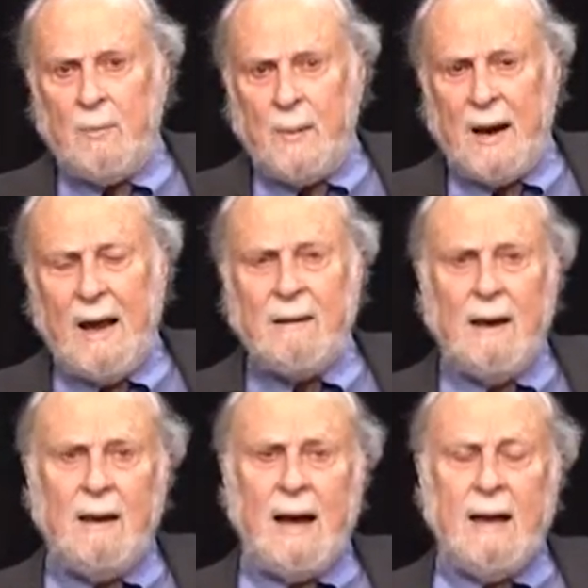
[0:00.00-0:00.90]
but I,
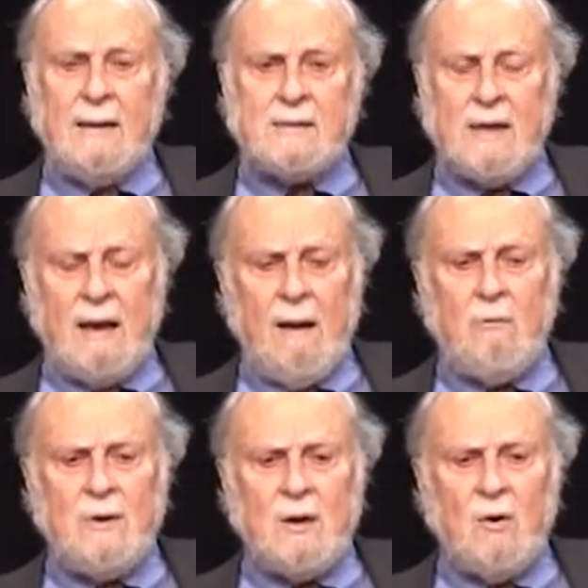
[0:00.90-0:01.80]
I, instead, I
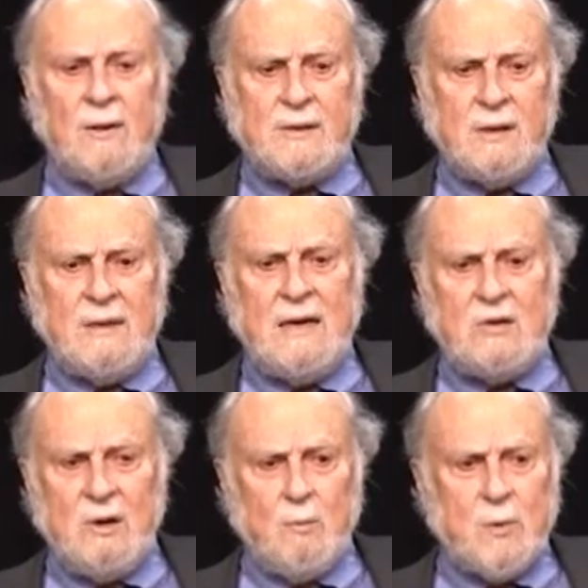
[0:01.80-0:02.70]
wouldn't call this a
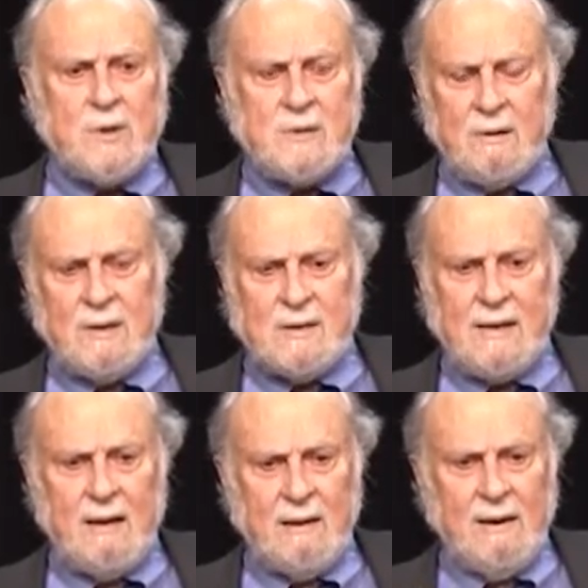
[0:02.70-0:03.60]
teaching prison because
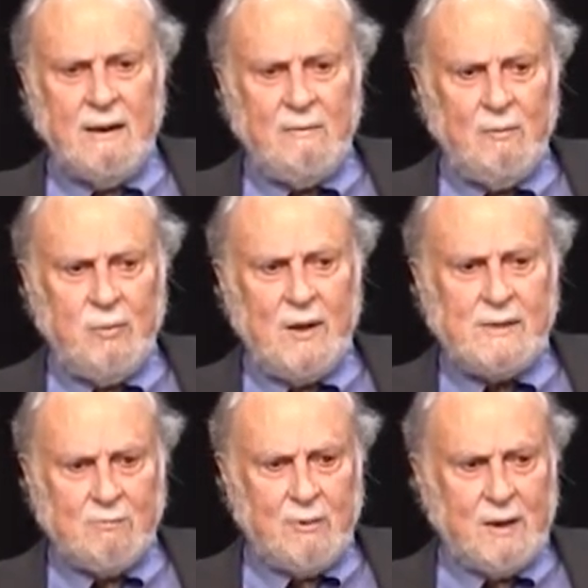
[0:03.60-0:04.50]
that kind of
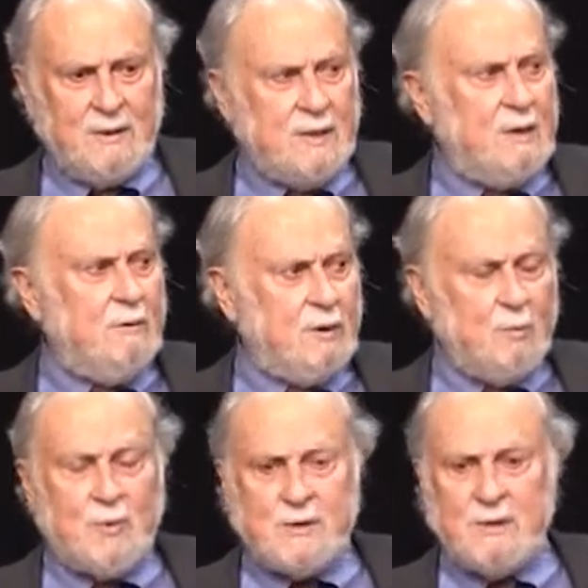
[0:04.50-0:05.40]
implies we're continuing the
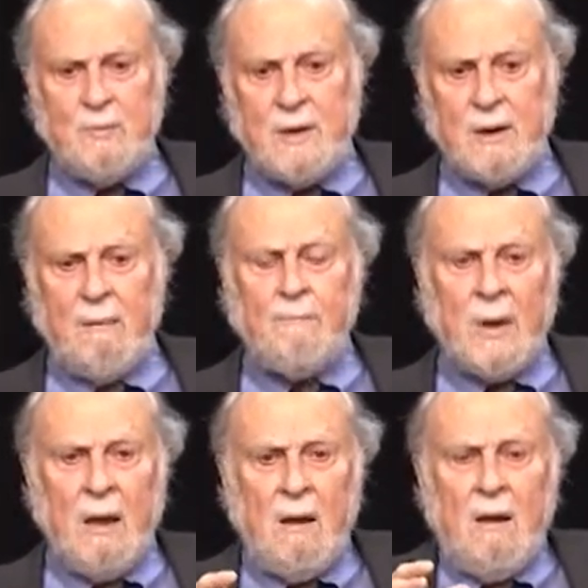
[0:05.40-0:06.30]
prison model.
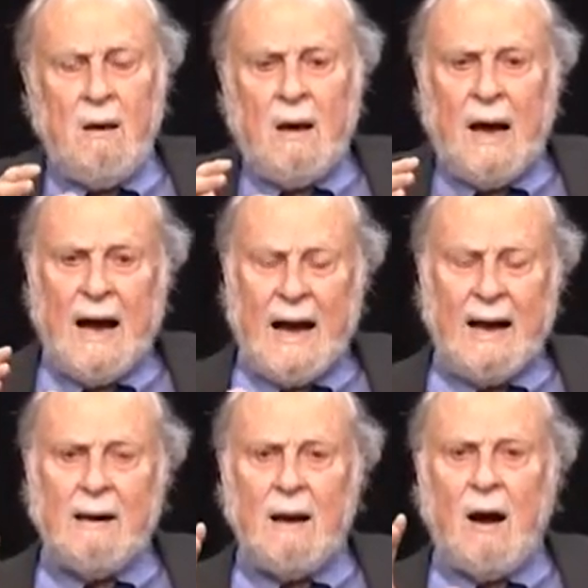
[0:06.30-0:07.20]

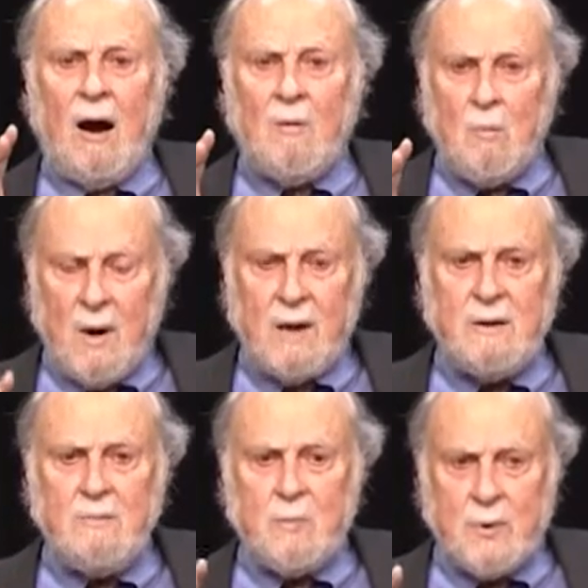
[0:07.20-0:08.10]
Our
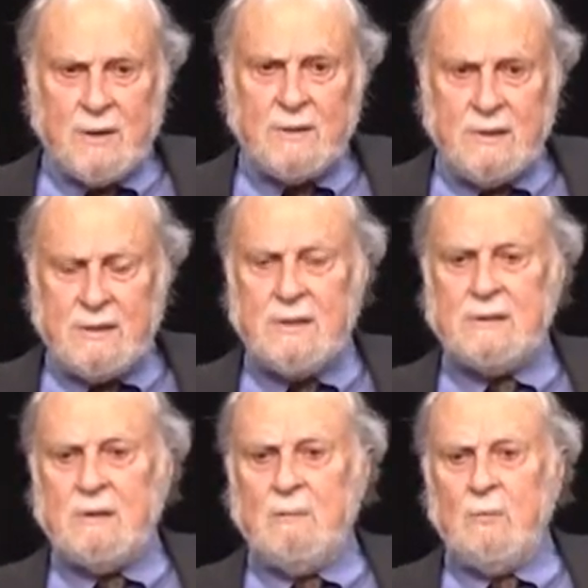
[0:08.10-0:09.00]
modern prison
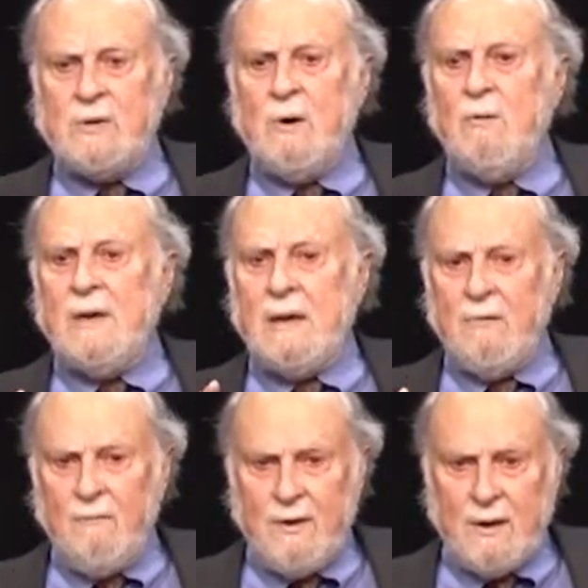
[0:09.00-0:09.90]
system was only
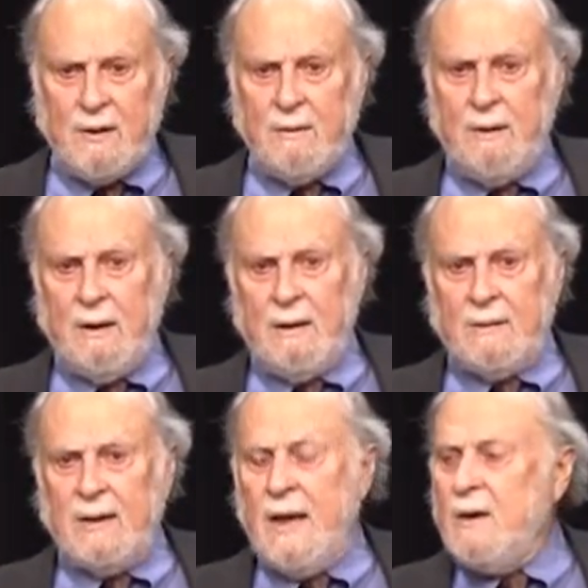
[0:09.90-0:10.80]
invented
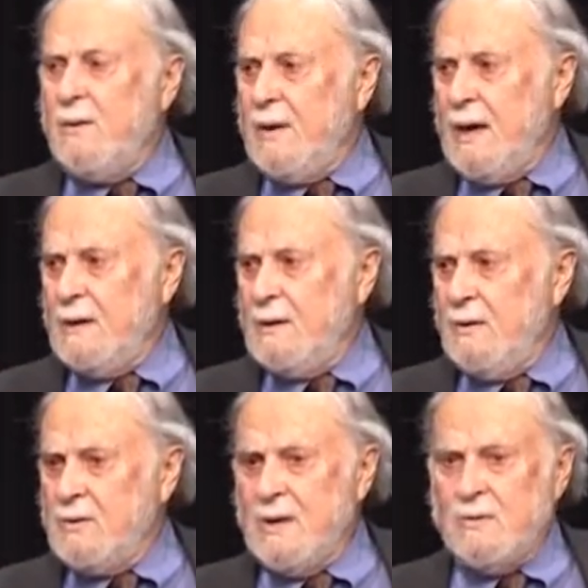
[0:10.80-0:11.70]
at the end of the
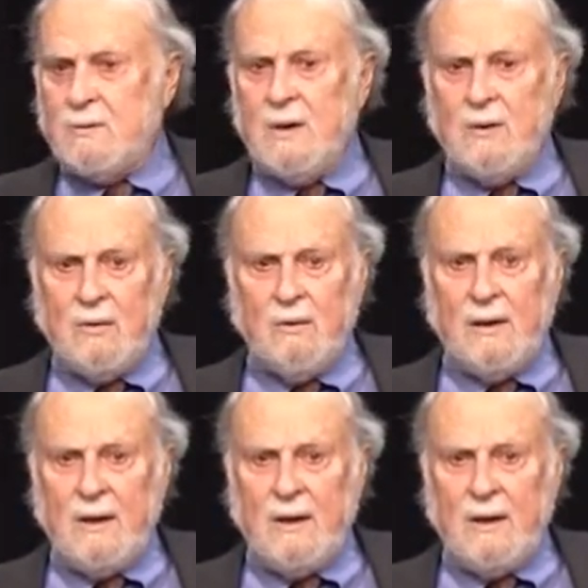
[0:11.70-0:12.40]
18th century in the early